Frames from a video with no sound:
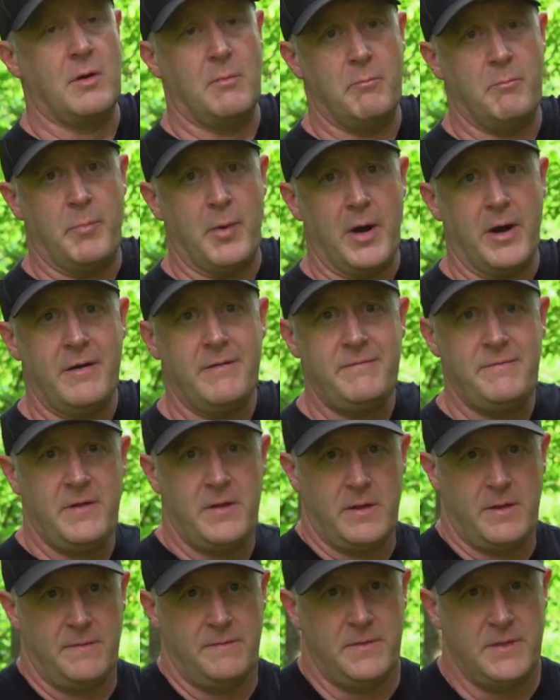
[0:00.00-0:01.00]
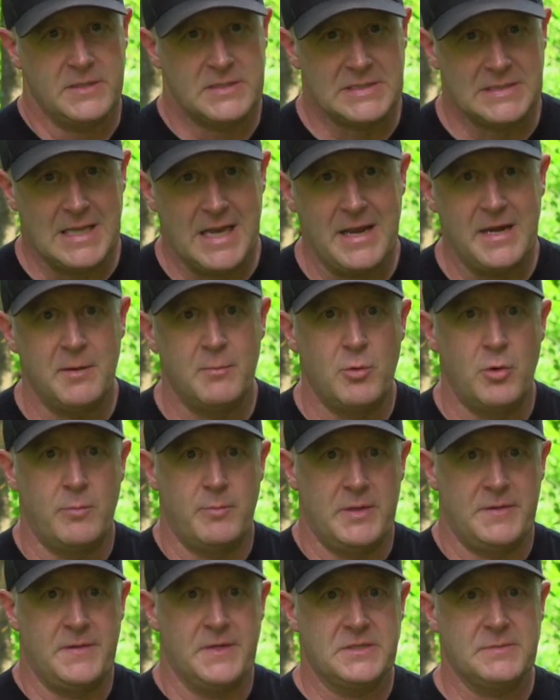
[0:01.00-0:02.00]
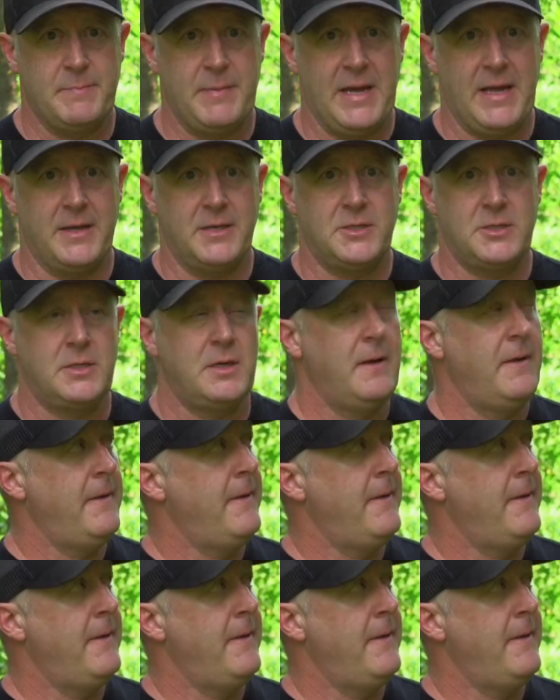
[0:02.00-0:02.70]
above this line of movement, this bench,